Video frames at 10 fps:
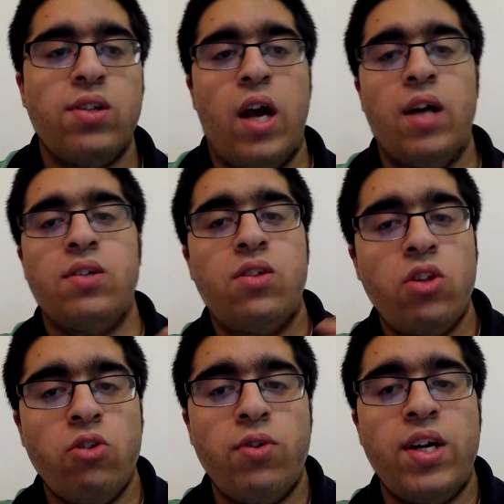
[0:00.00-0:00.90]
it has
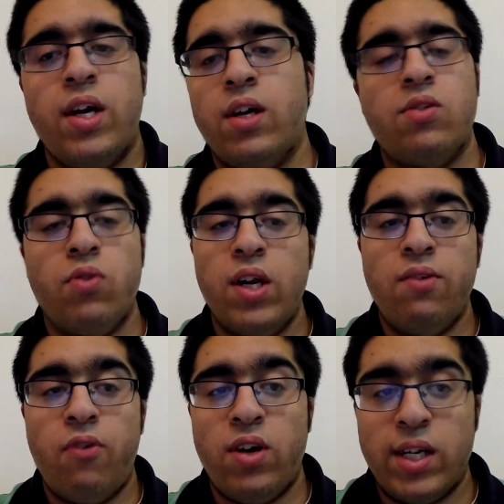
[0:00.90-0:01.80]
theory, it has really
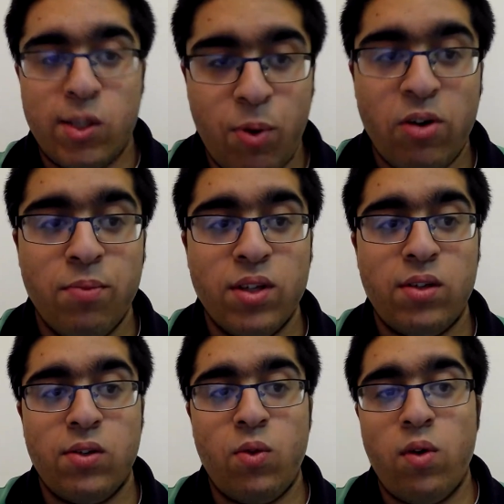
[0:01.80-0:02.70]
fun experiments
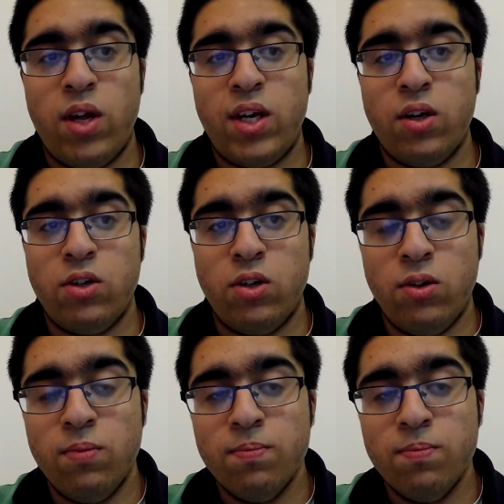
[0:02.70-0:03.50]
as well that you could do.